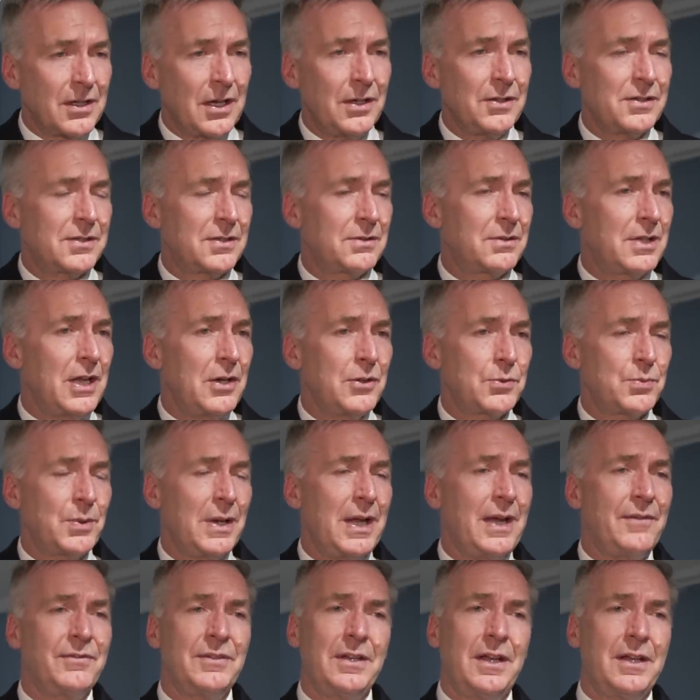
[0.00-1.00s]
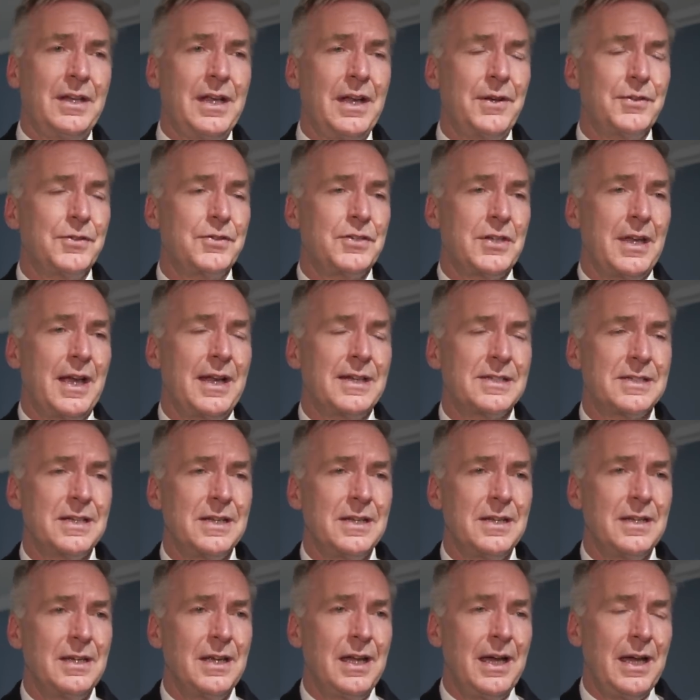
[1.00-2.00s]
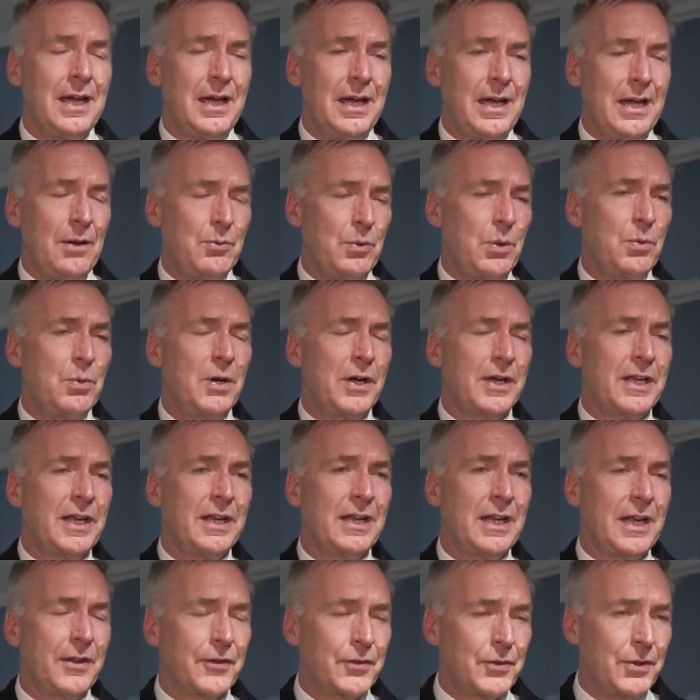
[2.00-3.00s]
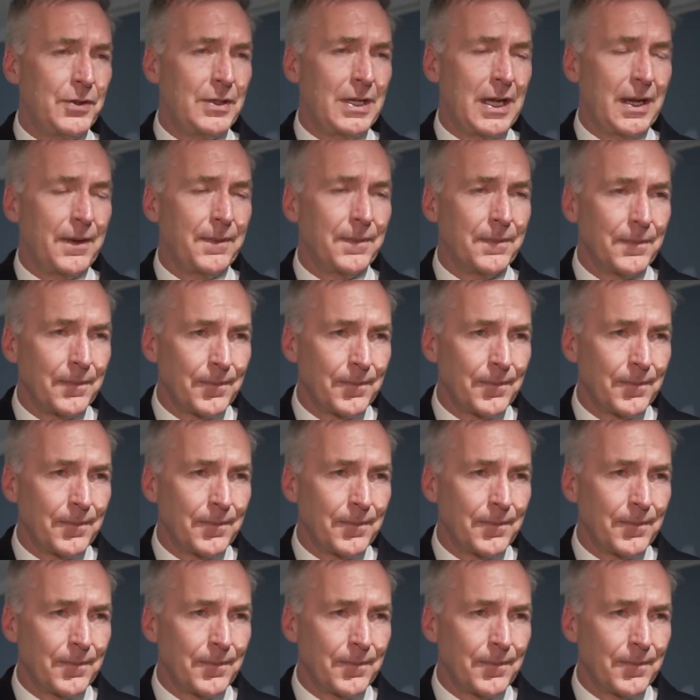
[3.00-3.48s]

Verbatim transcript: Those, those we haven't announced yet, uh, and we're working that through now.